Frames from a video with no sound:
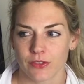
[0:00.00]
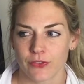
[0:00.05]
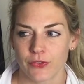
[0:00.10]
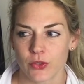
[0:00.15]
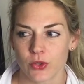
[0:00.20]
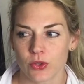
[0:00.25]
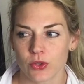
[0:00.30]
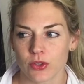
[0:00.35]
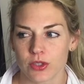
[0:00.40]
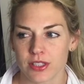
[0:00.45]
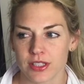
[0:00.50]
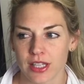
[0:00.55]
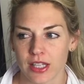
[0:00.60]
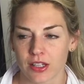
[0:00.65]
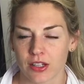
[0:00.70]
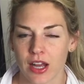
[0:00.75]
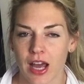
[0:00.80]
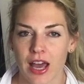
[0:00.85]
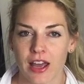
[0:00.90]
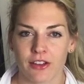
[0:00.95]
foods that
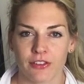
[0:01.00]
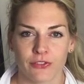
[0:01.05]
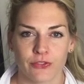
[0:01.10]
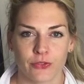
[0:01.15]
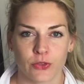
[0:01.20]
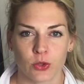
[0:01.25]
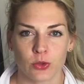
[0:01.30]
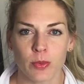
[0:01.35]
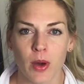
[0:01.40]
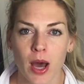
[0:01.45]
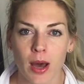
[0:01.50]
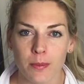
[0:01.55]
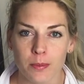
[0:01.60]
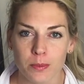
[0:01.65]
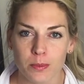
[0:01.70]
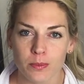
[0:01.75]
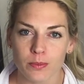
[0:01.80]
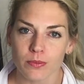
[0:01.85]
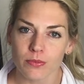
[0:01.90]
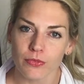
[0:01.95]
are high
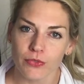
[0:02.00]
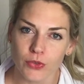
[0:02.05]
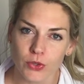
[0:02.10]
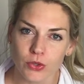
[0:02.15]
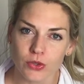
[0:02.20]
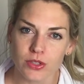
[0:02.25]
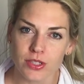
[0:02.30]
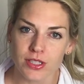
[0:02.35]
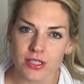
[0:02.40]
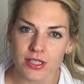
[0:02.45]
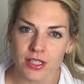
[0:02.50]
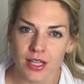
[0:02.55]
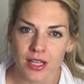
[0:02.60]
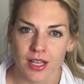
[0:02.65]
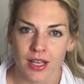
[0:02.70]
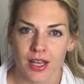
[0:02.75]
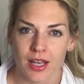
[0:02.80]
FODMAP foods,